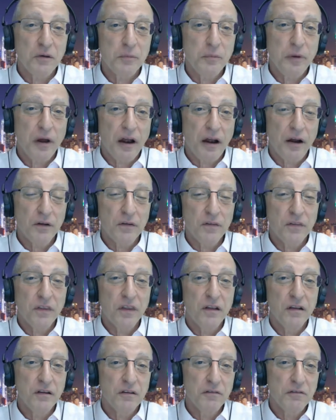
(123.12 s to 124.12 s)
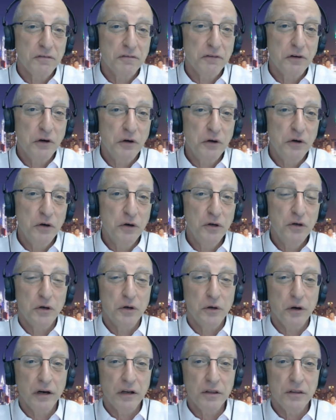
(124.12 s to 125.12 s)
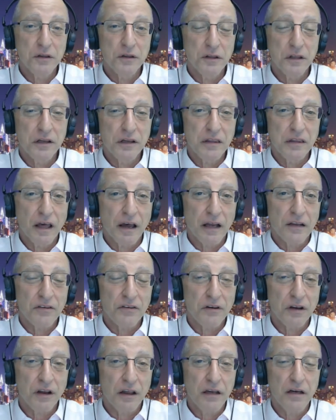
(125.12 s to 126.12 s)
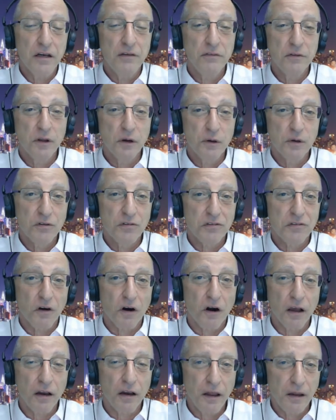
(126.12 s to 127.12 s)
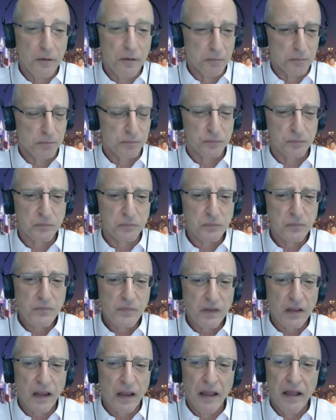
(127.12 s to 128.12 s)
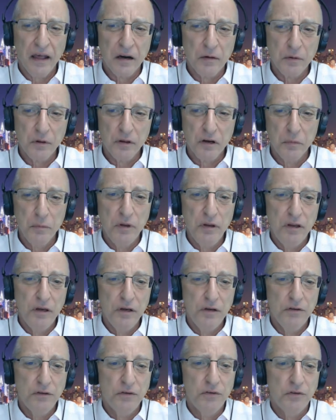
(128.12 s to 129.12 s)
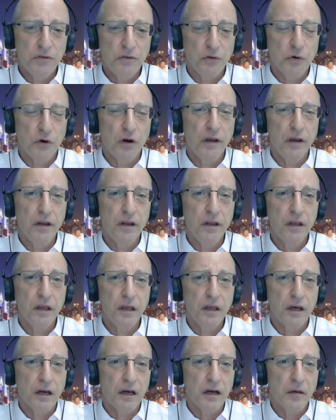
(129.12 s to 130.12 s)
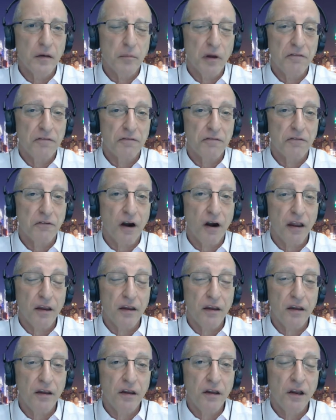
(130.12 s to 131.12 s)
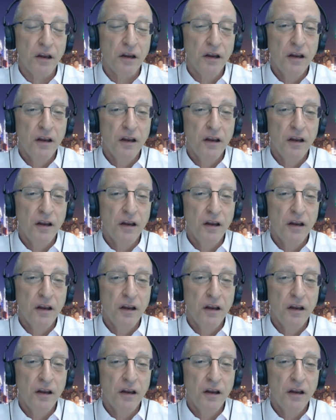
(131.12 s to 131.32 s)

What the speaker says: about food or anything like that tonight, even though it's Friday, and I'm going to be joining my friend